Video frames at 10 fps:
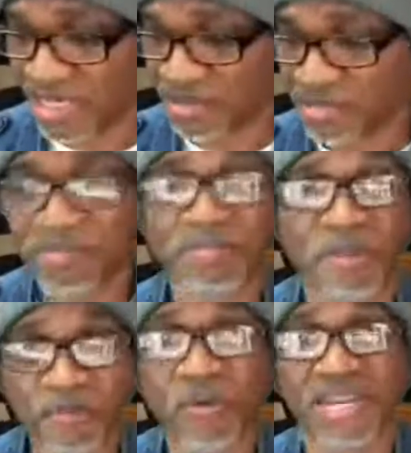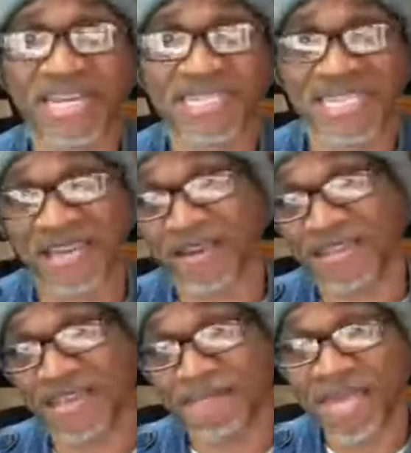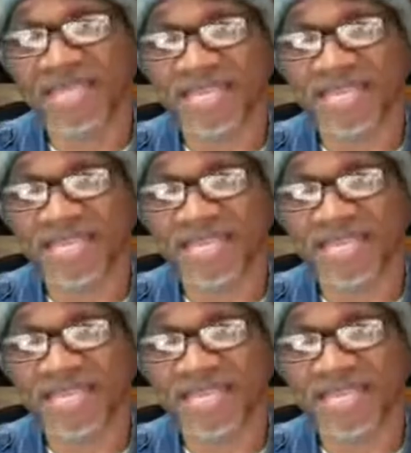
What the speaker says: the point is they make